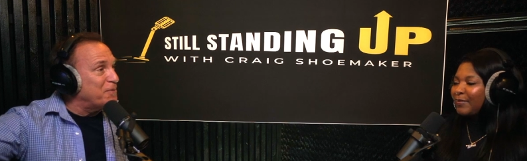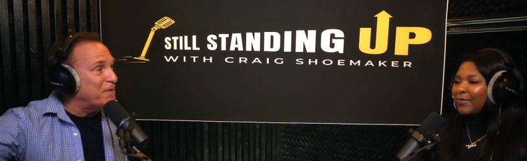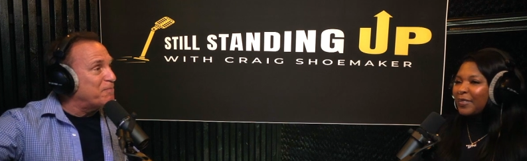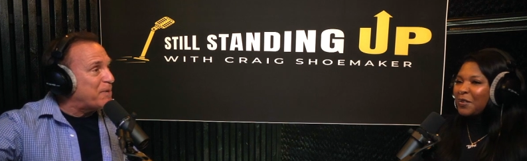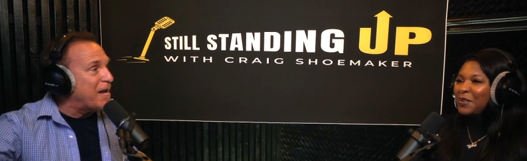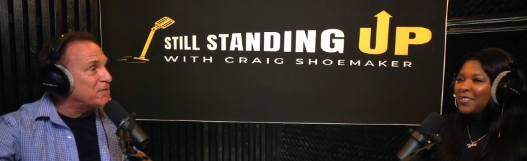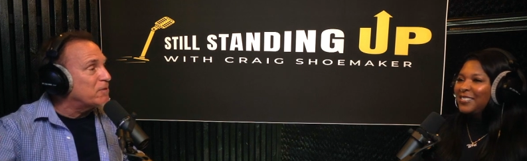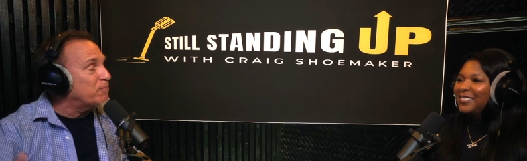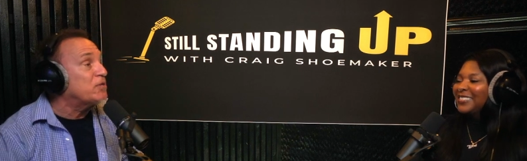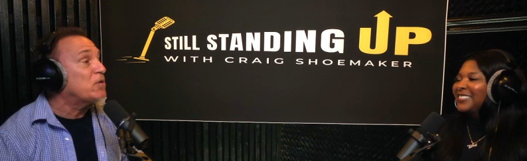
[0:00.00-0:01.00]
Speaker 1: the
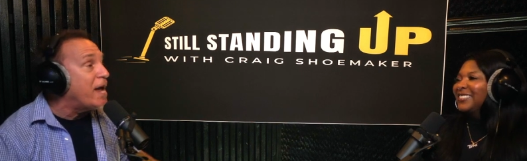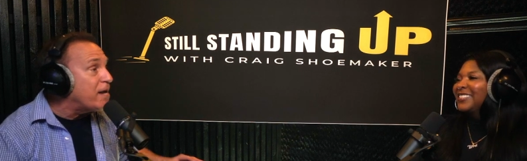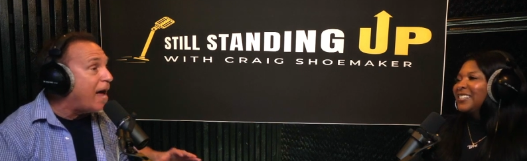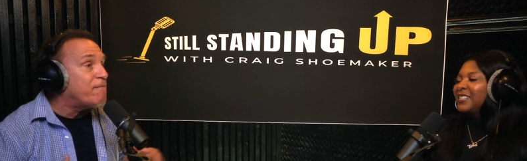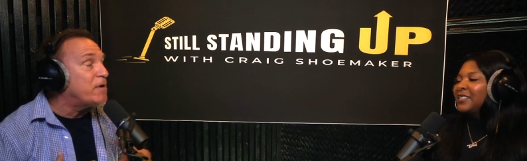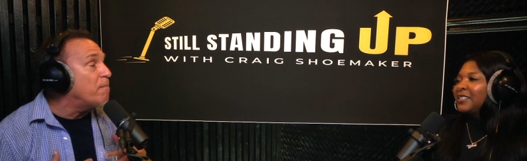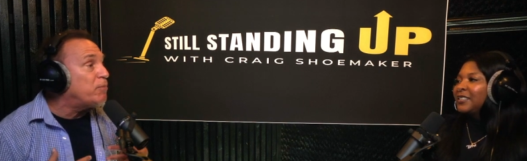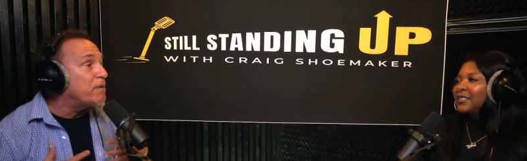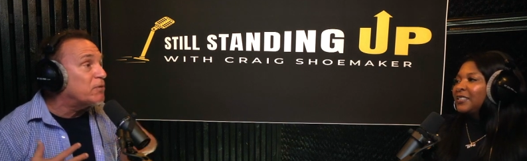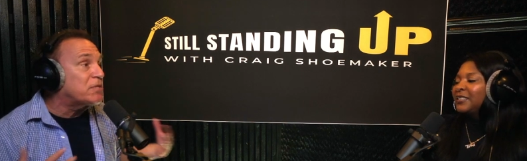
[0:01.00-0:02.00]
pastor, but I have an
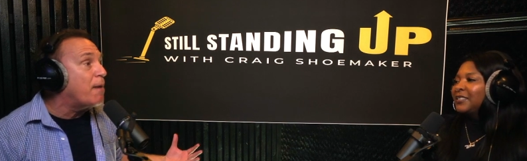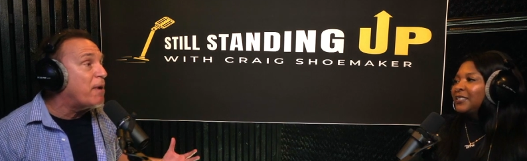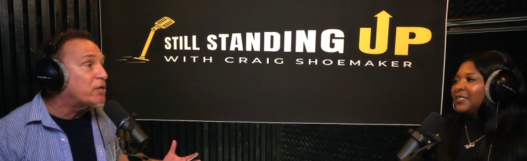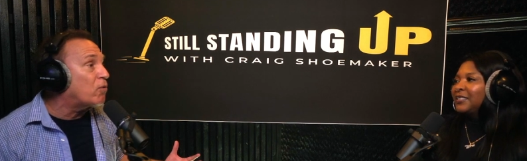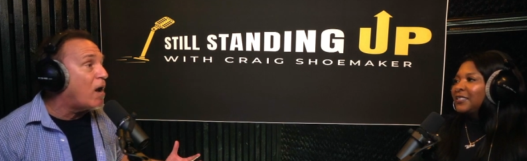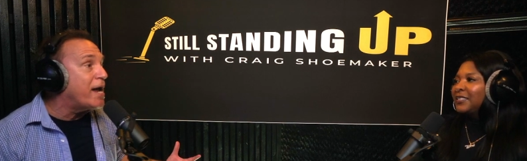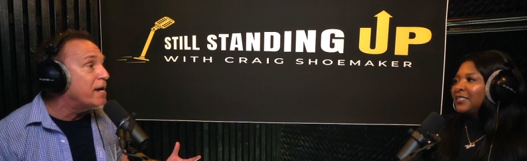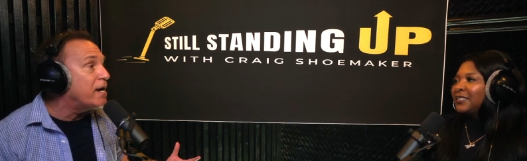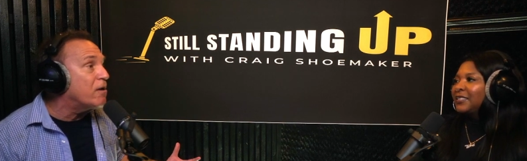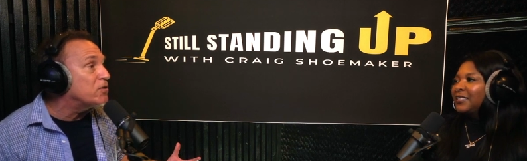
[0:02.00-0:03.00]
unbelievable time. I cry
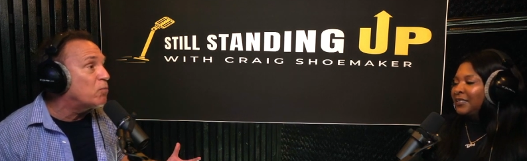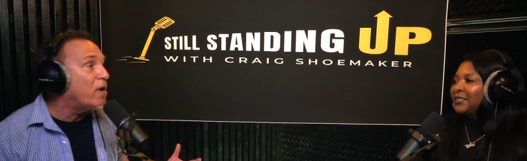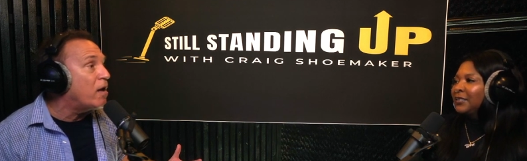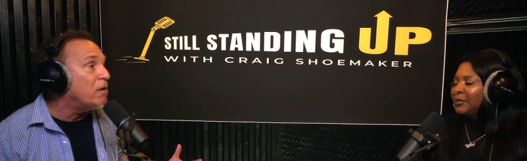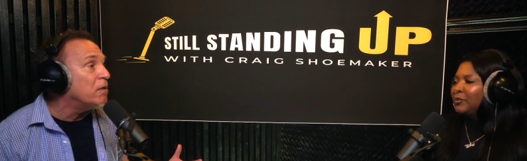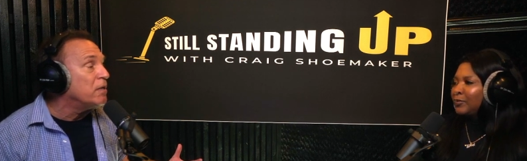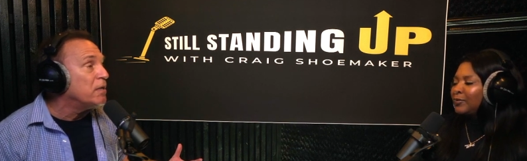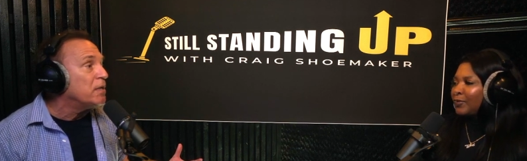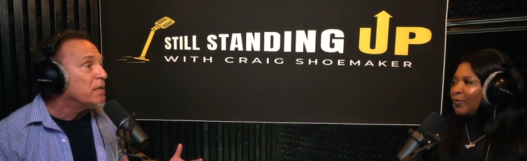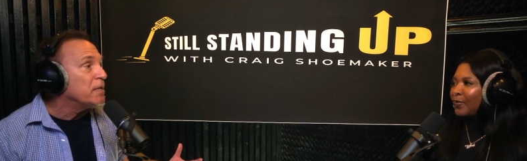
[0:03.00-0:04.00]
in there as mm -hmm. well.
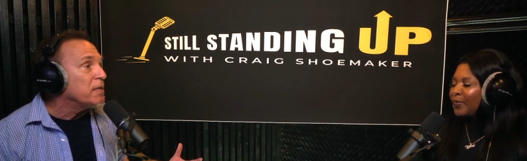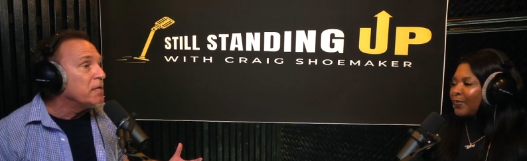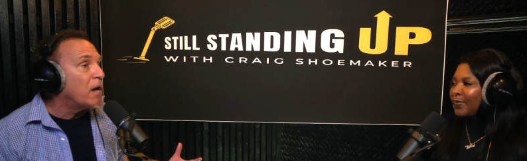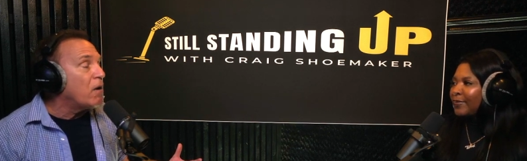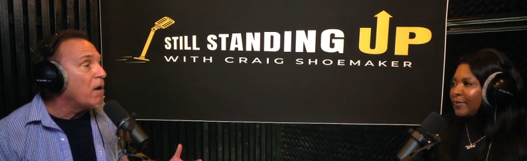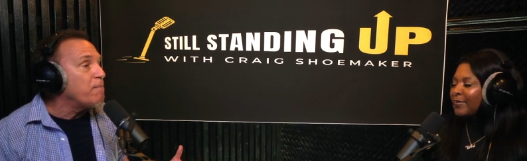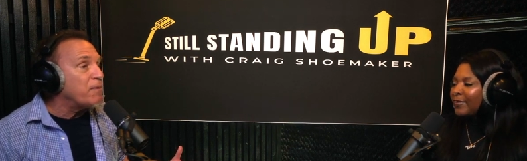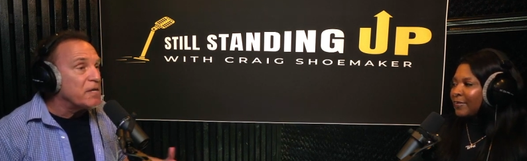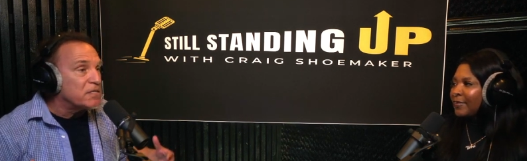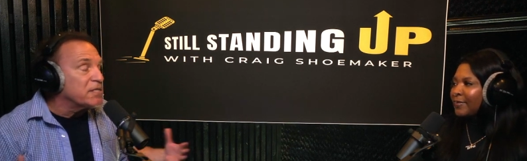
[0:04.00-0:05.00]
You know, I've
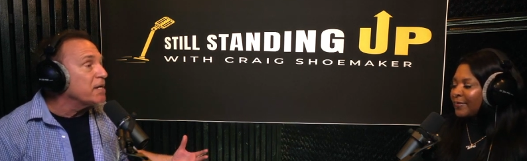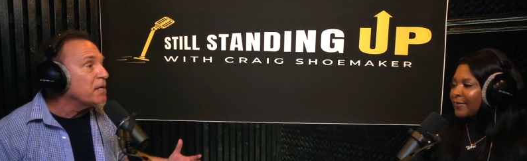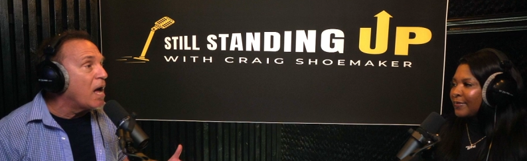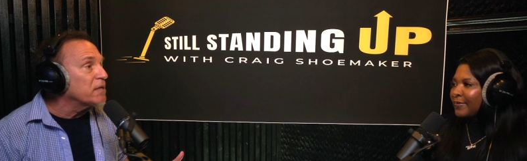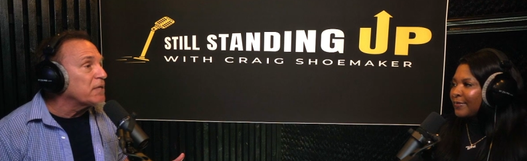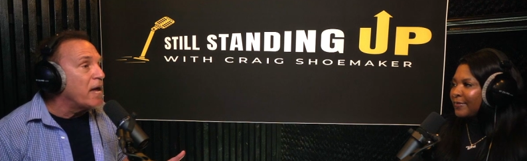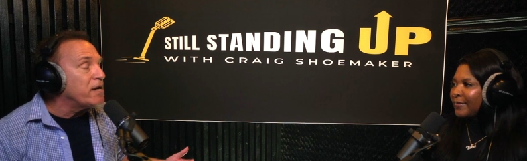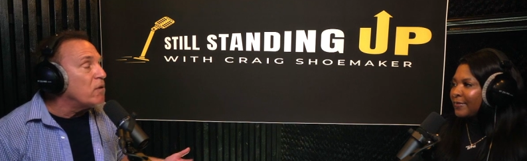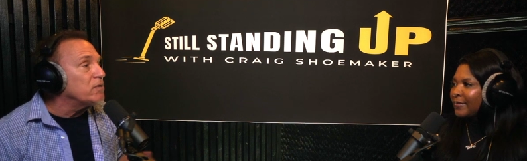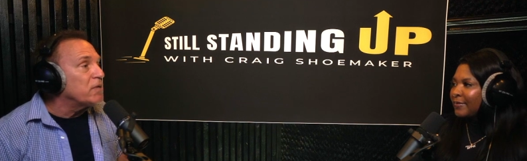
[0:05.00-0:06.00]
been at synagogues. I
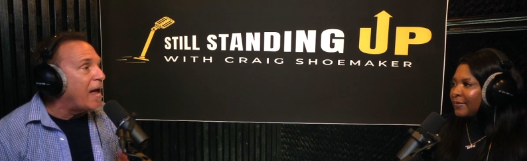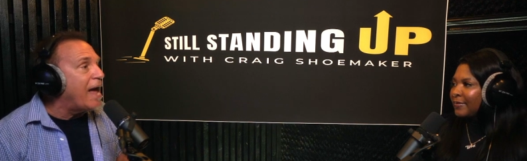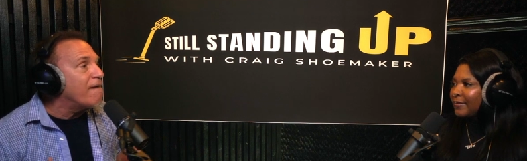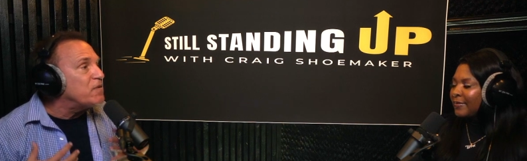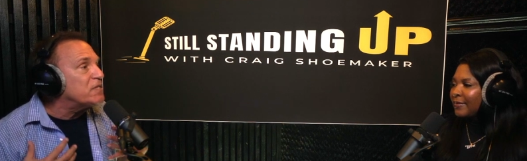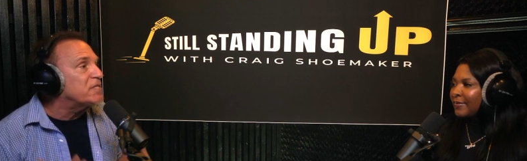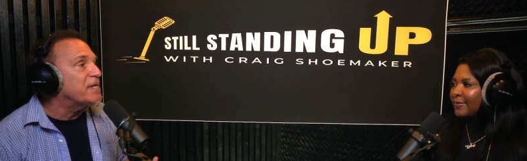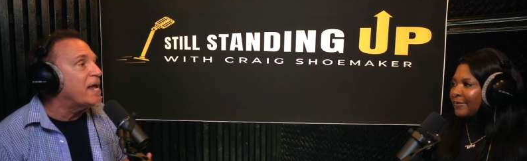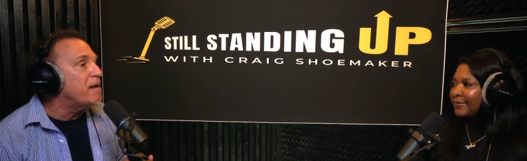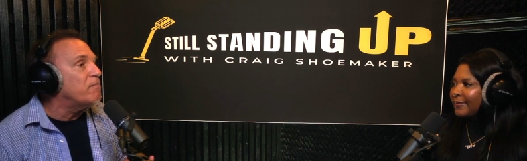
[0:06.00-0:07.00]
don't have the
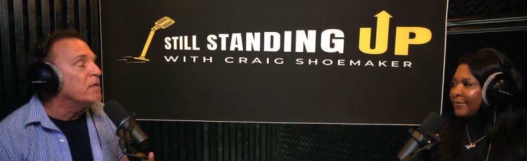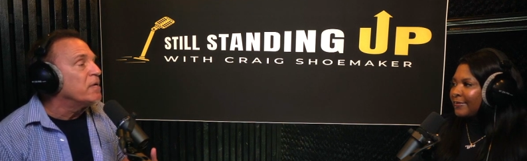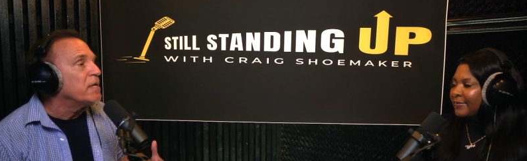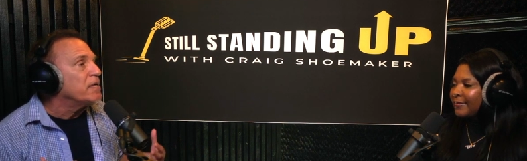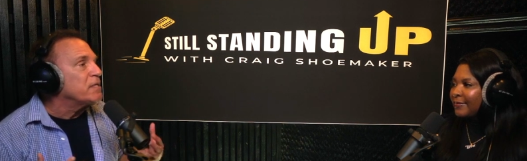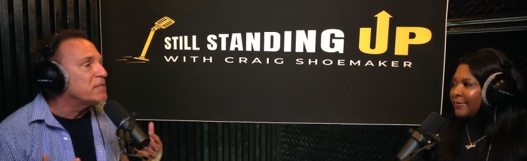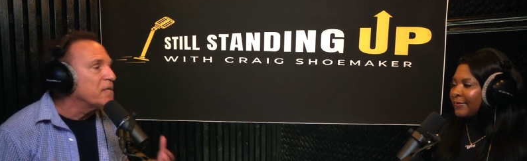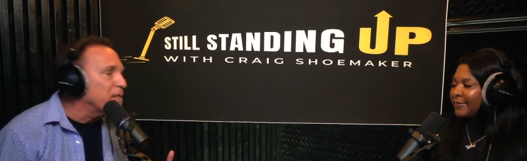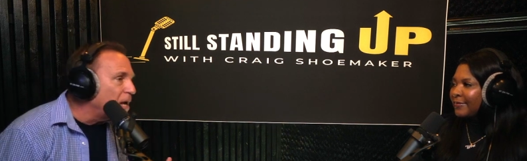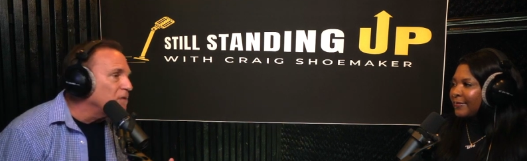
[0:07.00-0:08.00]
same
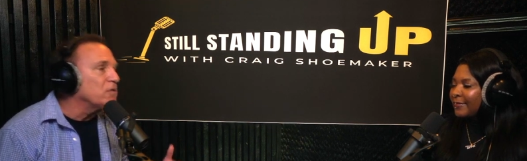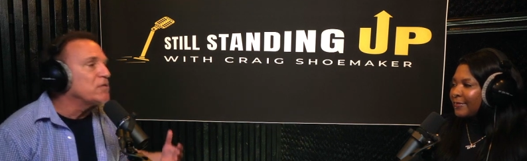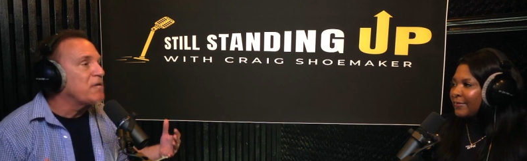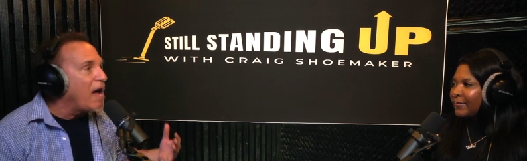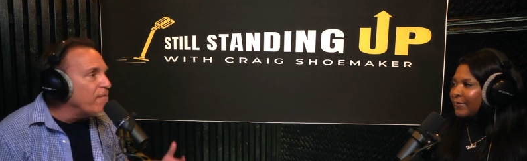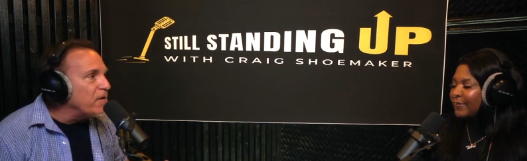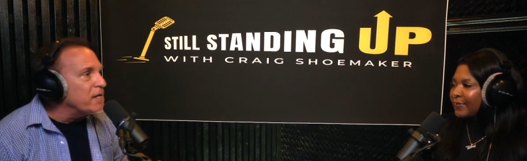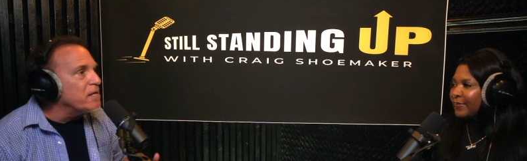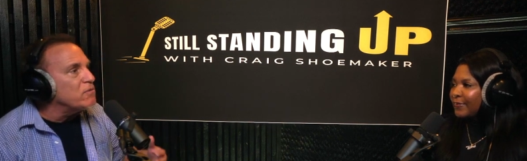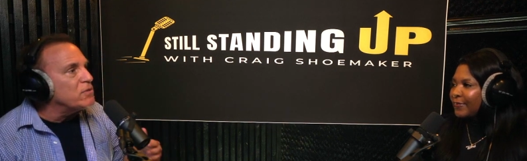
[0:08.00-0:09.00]
synagogues. You're
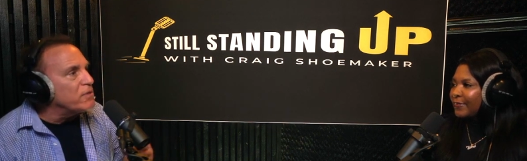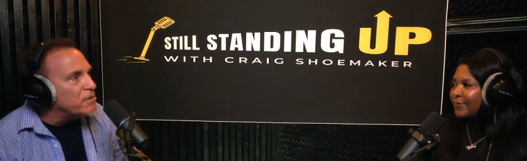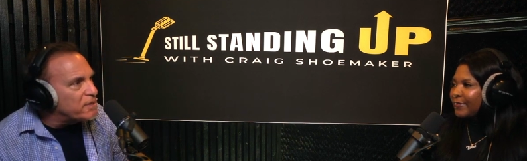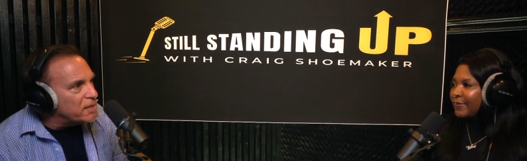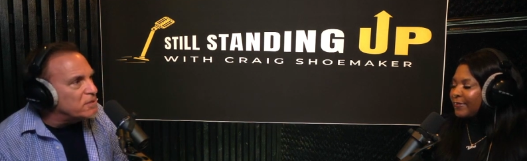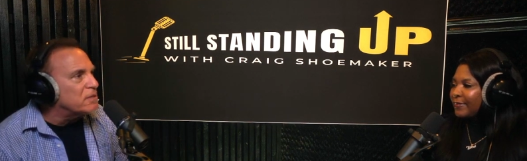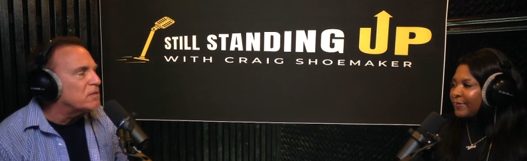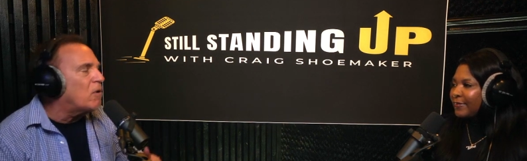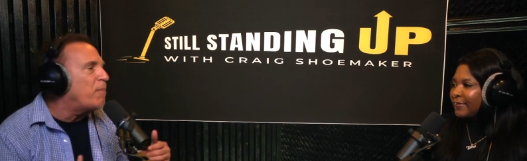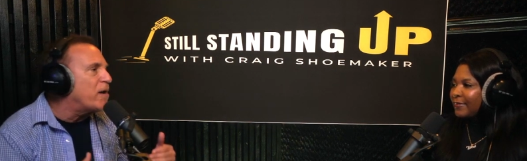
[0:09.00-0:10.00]
davening, you're doing things. It's
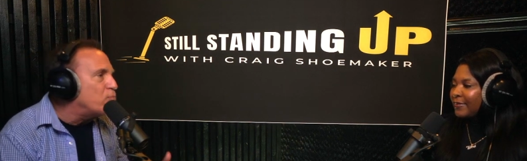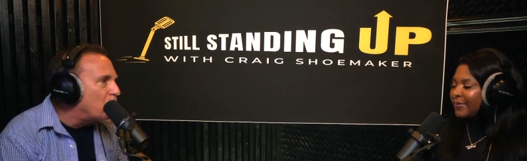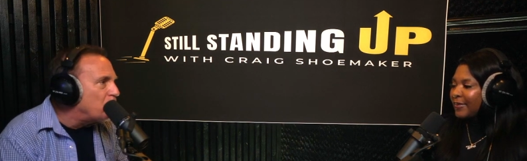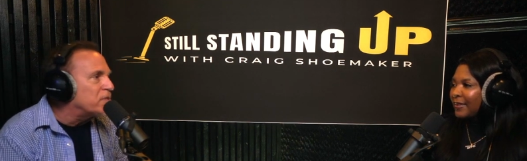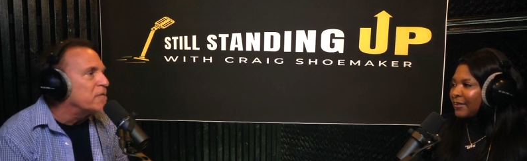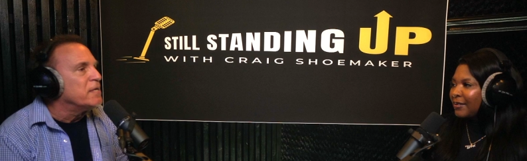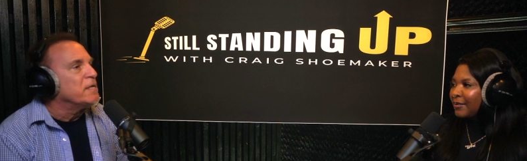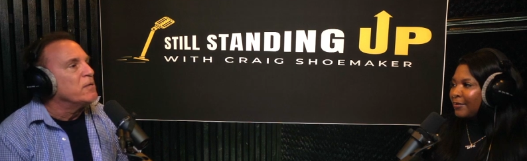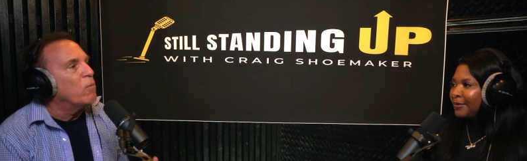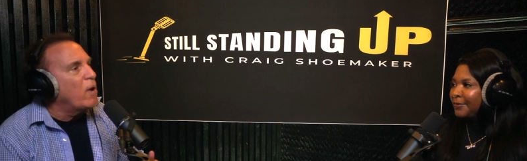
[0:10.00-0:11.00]
all by rote.
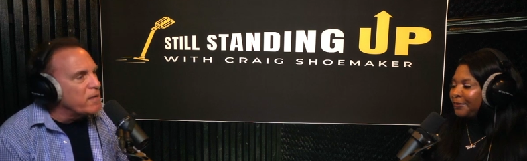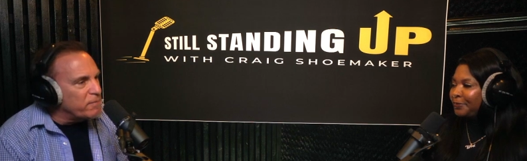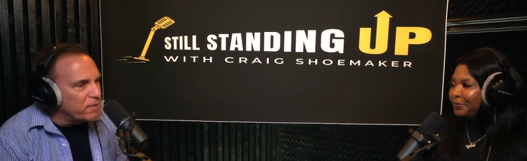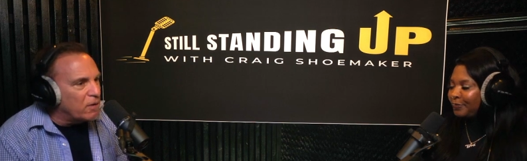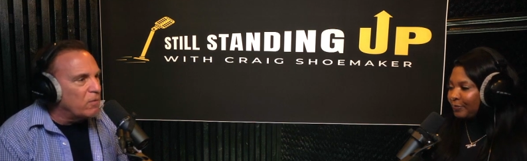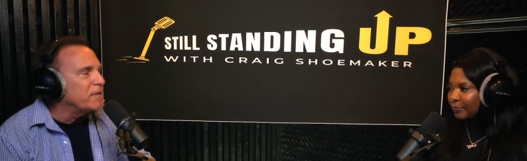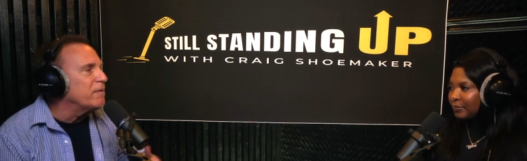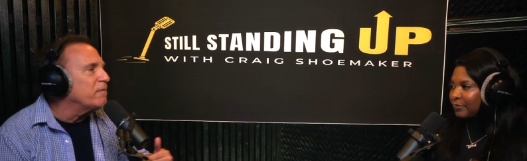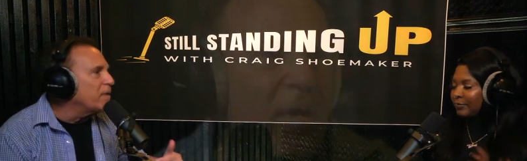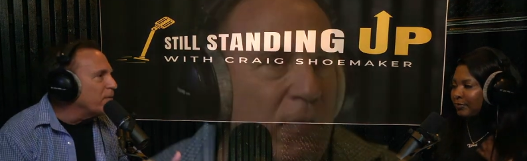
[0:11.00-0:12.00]
White, you know, in the
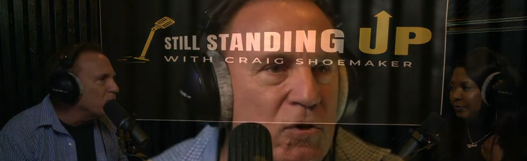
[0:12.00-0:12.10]
other